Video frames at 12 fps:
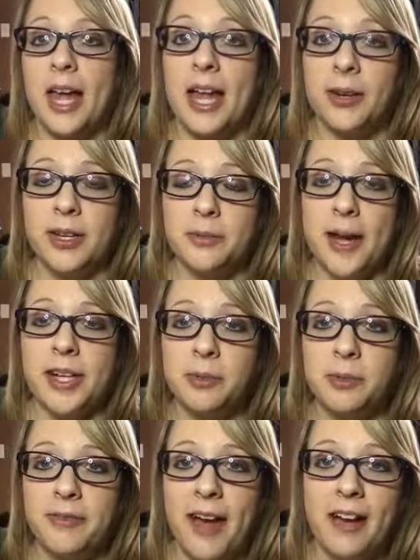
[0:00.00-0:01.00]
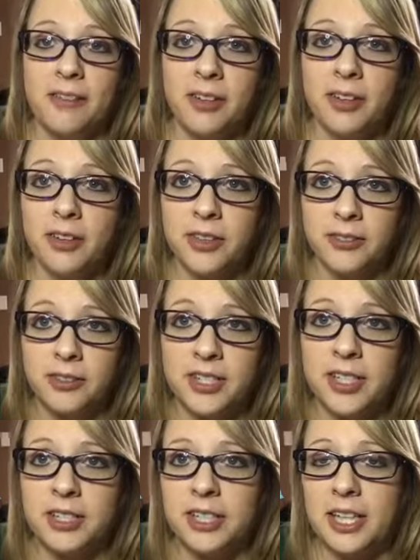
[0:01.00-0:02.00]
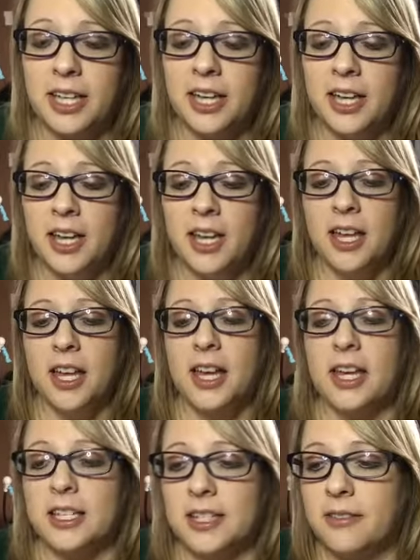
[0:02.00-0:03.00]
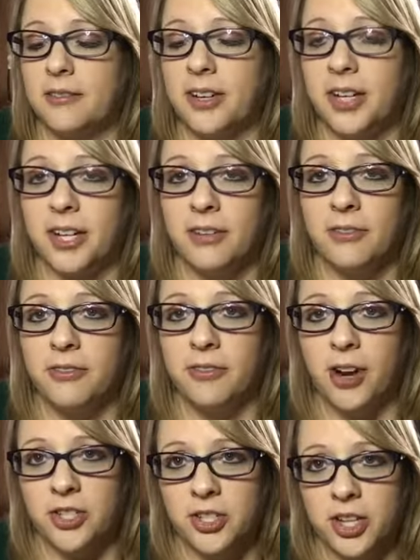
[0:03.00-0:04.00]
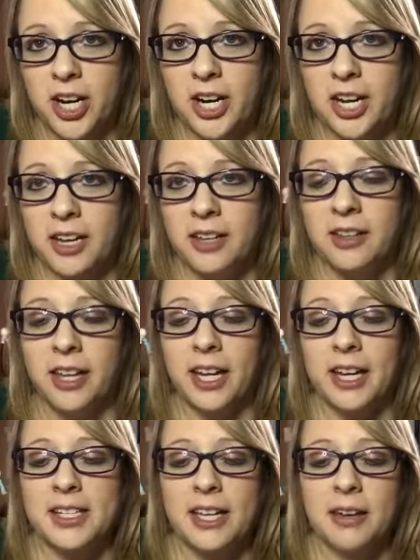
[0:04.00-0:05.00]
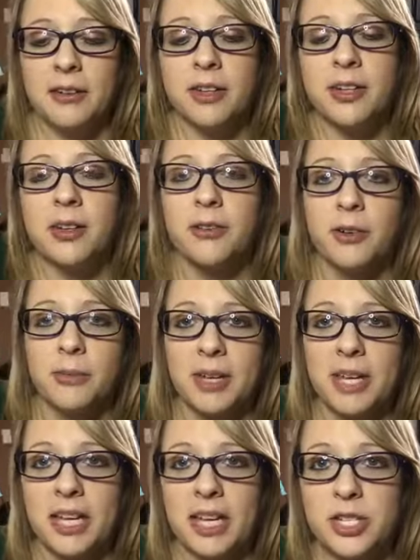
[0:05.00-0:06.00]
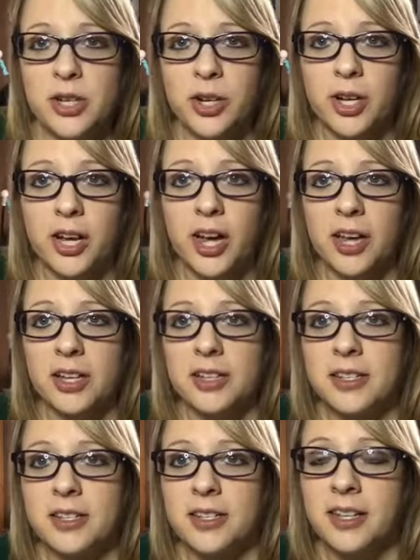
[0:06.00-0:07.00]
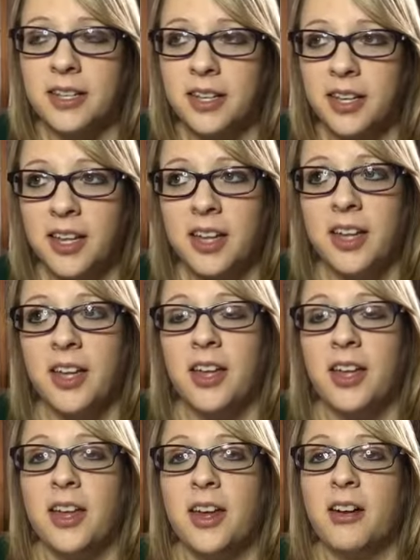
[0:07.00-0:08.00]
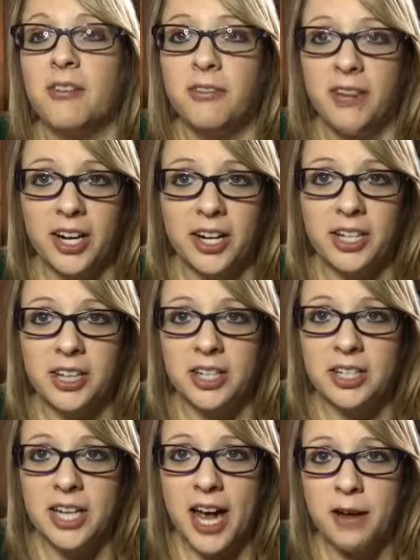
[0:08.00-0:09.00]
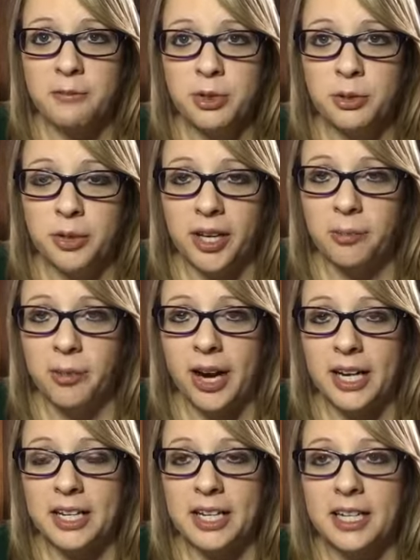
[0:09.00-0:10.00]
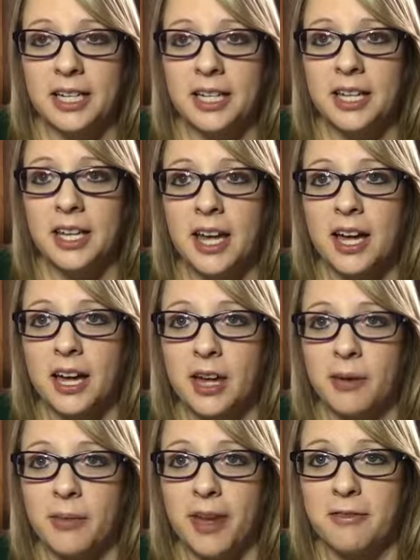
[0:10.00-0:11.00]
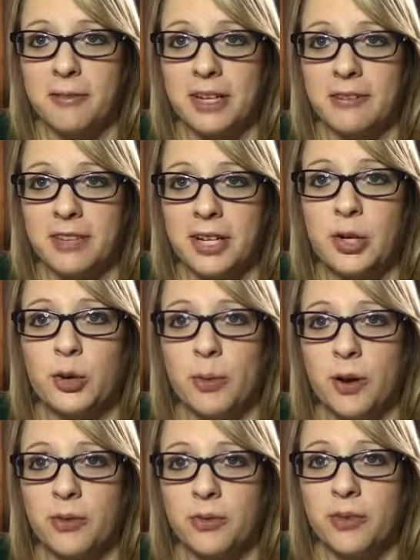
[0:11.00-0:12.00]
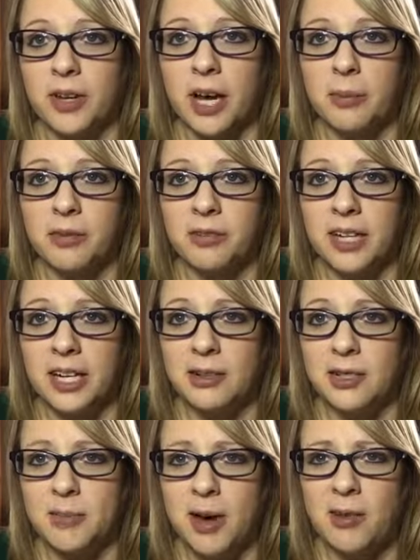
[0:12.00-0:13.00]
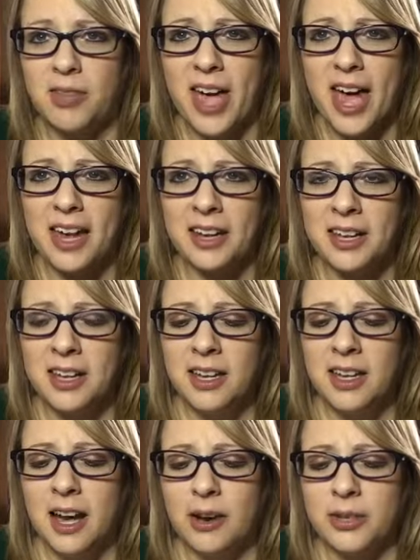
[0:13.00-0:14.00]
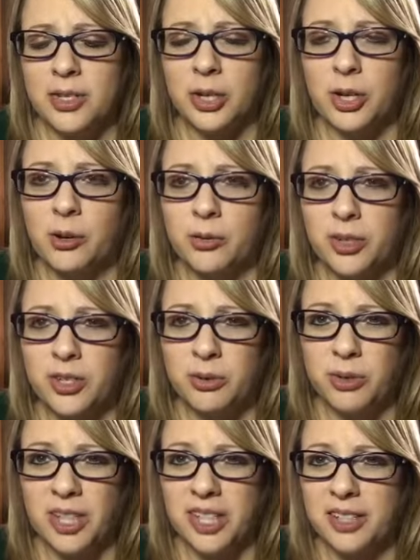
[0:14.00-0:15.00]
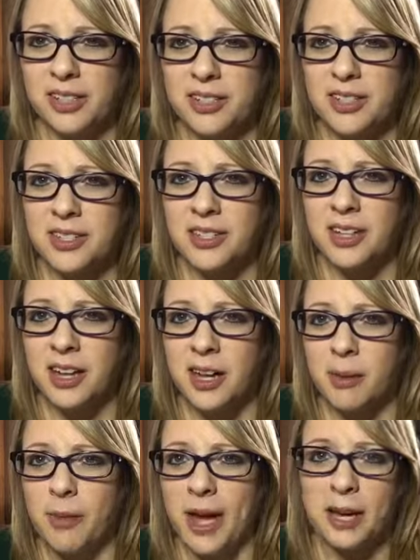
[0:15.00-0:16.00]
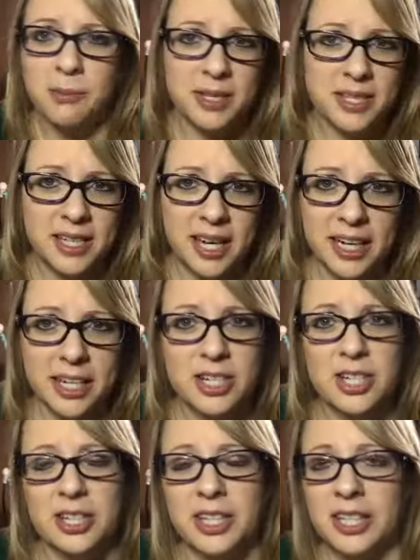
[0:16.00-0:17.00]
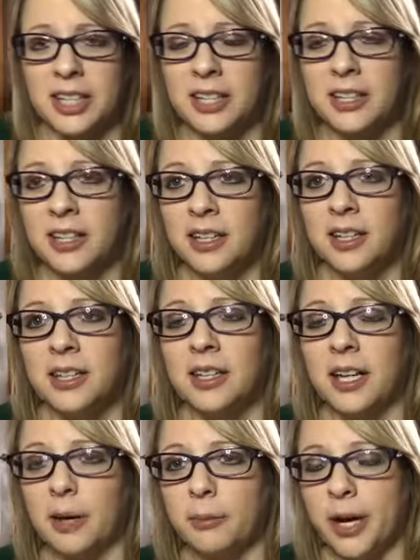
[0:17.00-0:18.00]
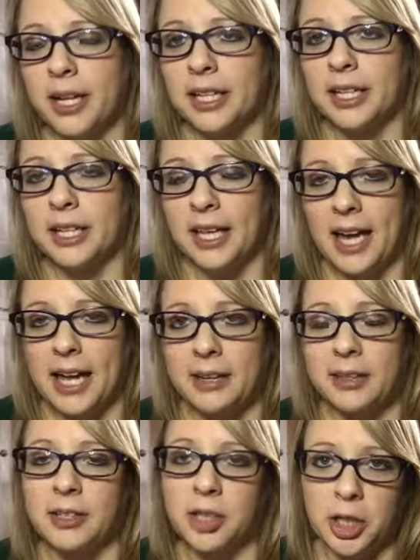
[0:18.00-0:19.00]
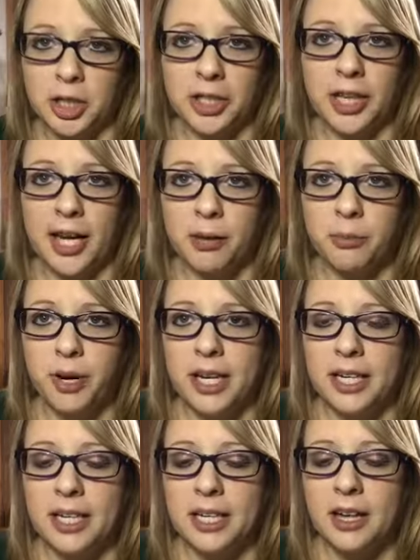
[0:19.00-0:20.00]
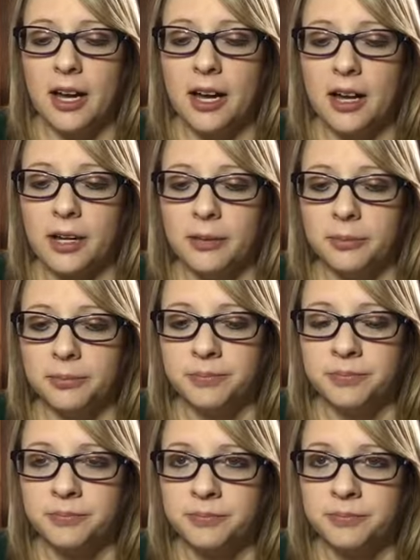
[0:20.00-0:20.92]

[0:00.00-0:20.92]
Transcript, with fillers: anyways, back to number five, the fertility is very frustrating. Like I said, for me, it took us a very long time to get pregnant. Um, I've made a video about, a couple videos about that, how it took over two years. Um, I had a miscarriage and then got pregnant again and currently am pregnant. Um,